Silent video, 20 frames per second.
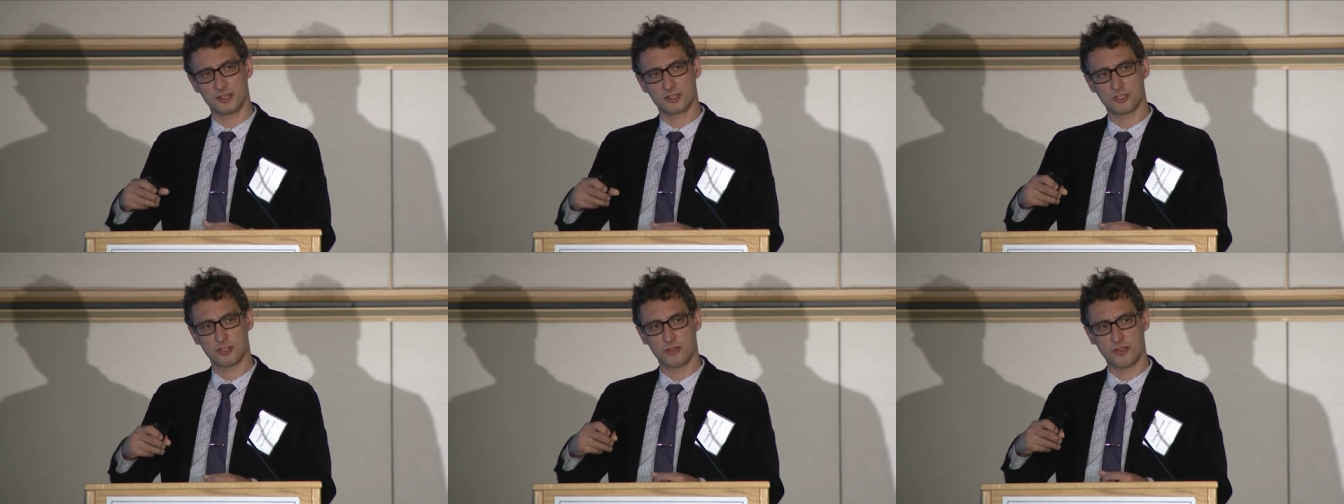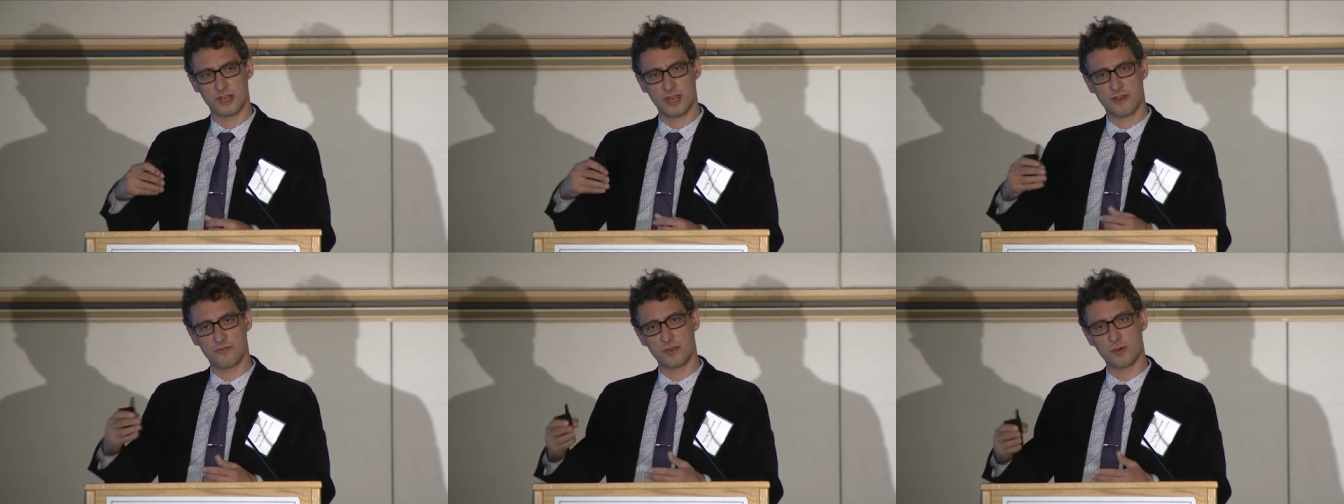so
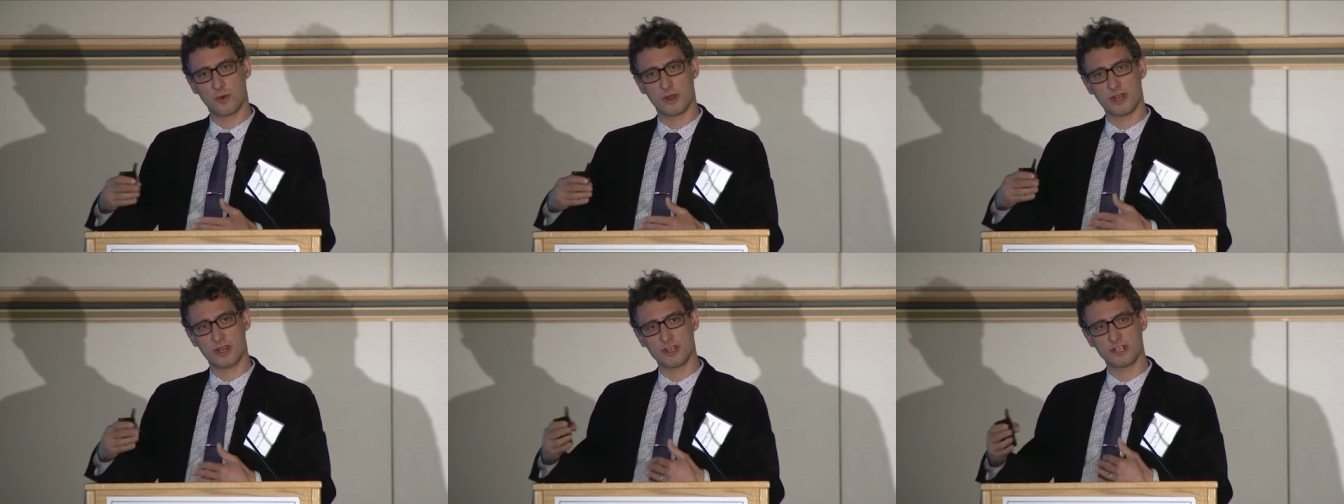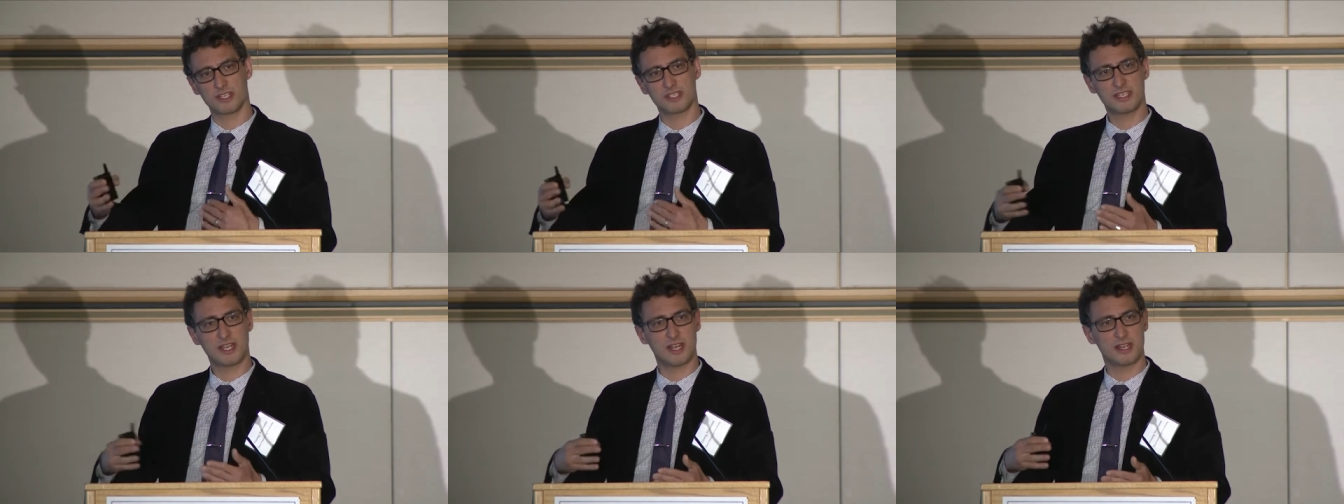that everyone
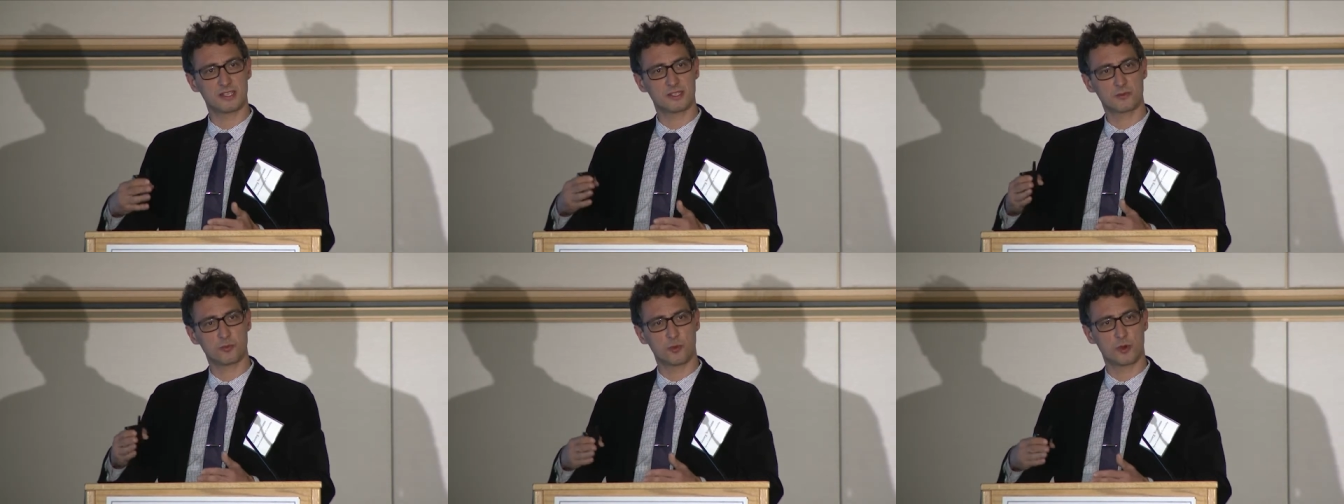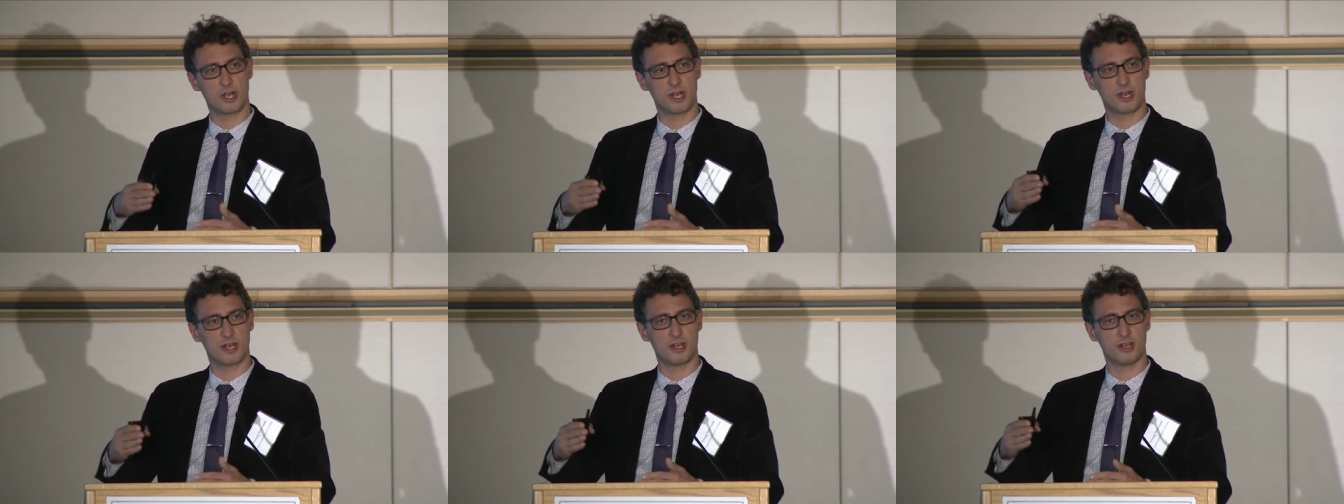understands
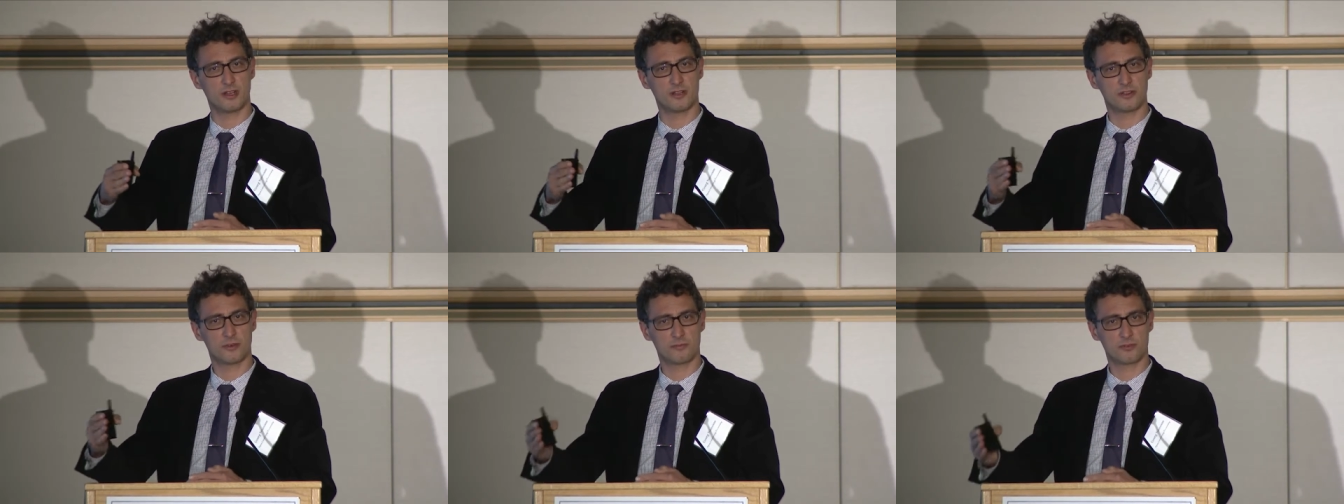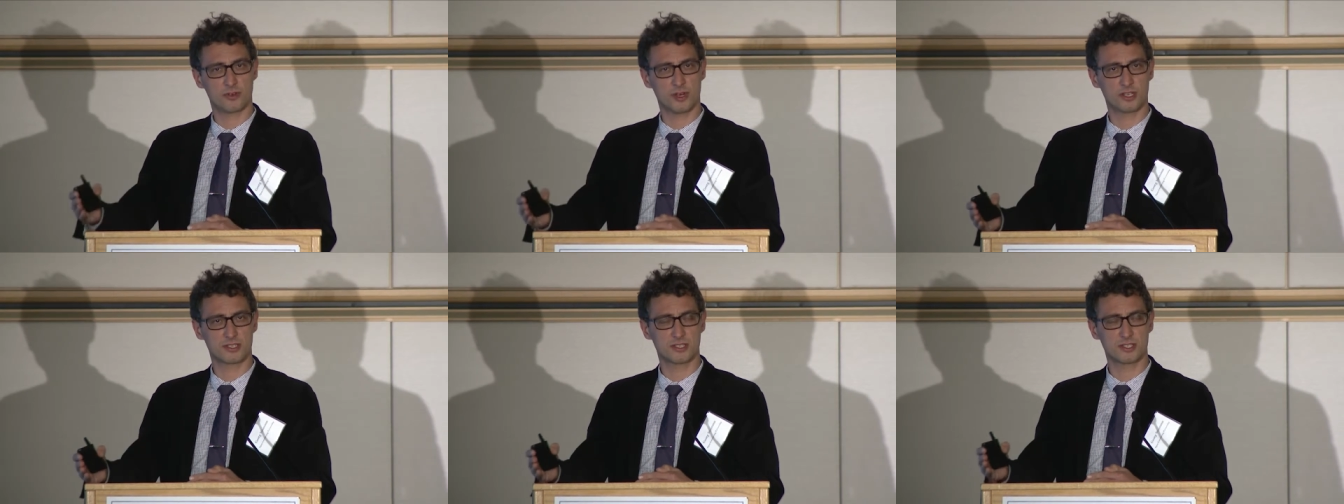where the
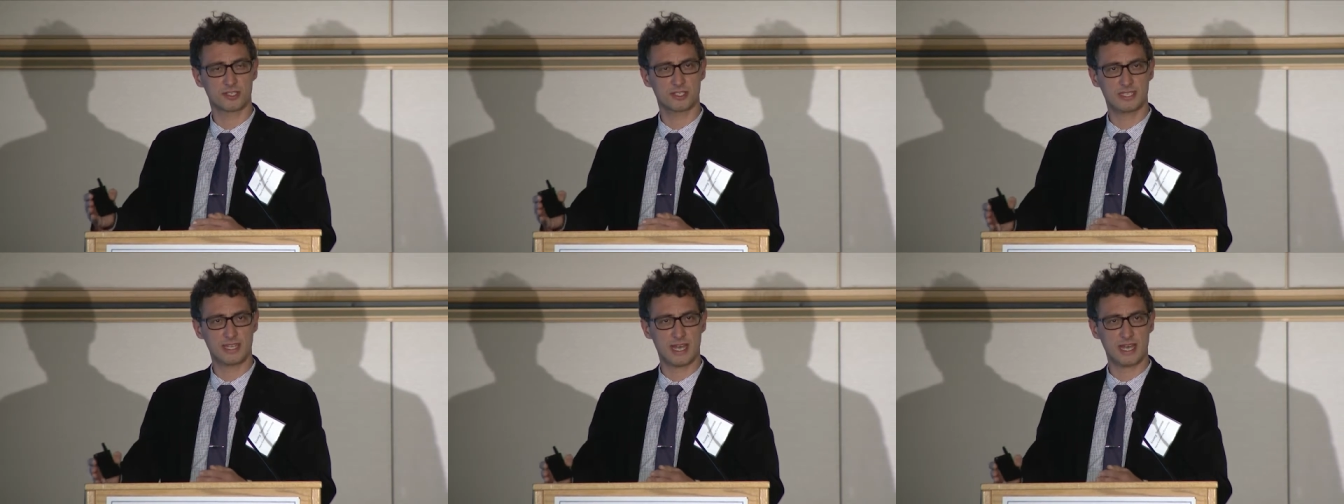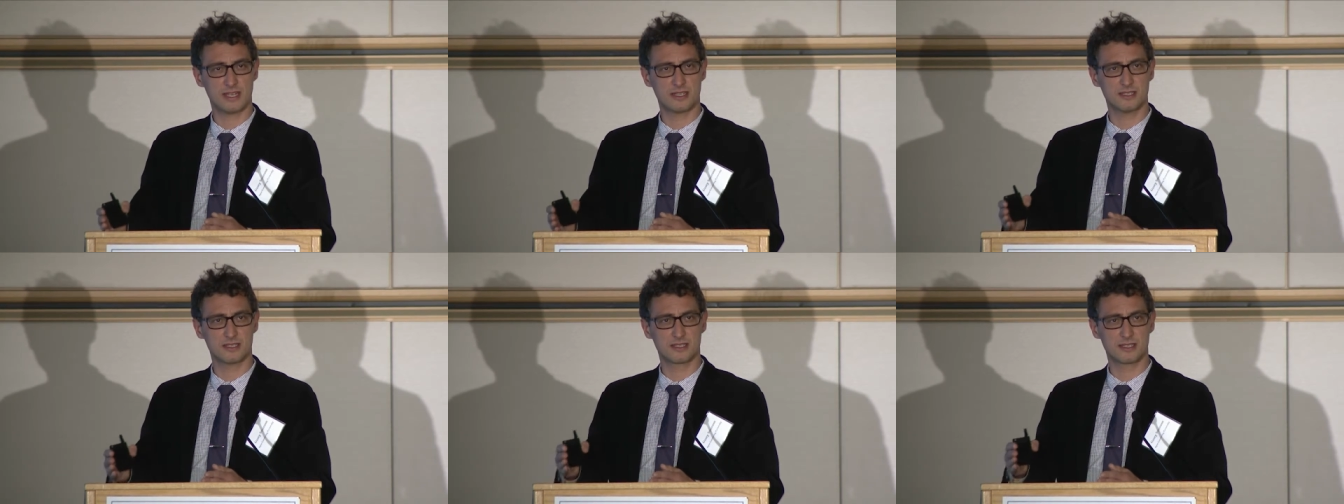process
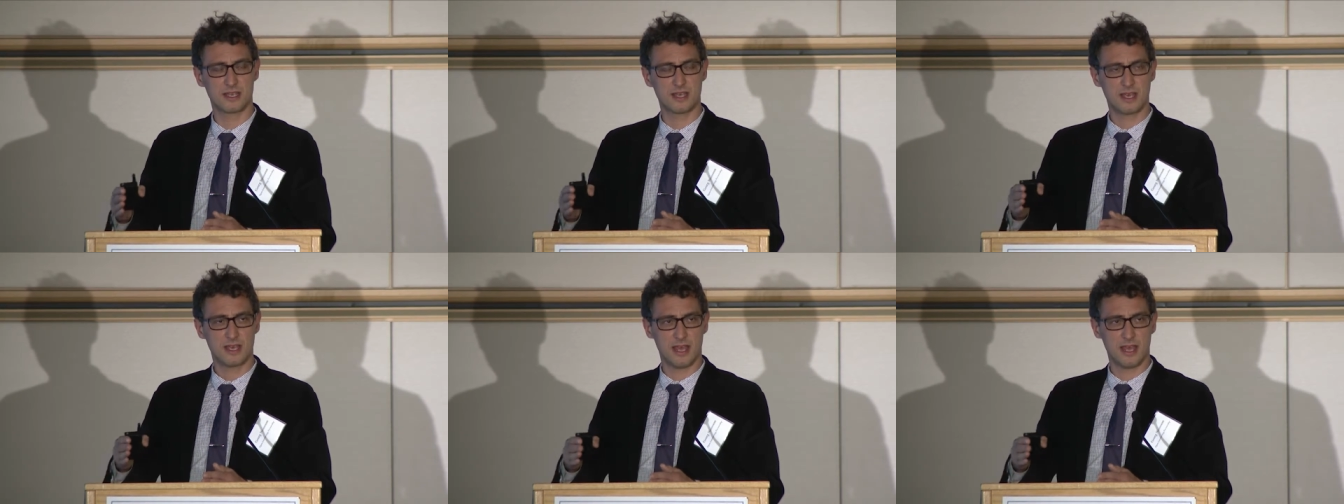stands,